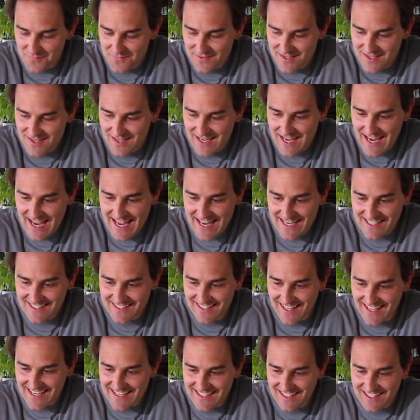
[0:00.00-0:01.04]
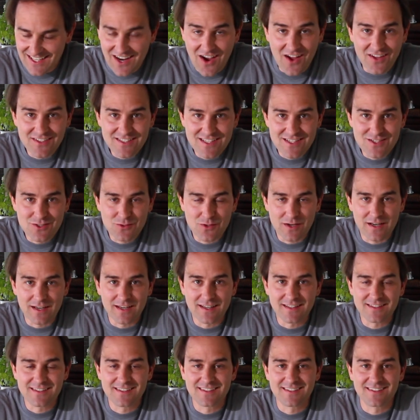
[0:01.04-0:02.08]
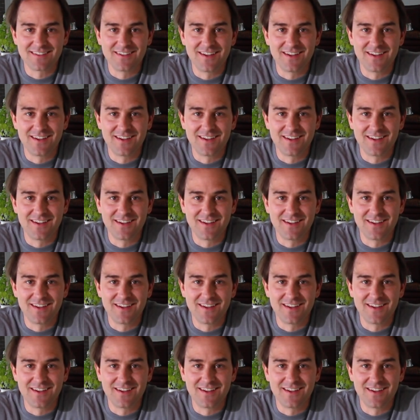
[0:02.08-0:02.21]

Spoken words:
you can't like concentrate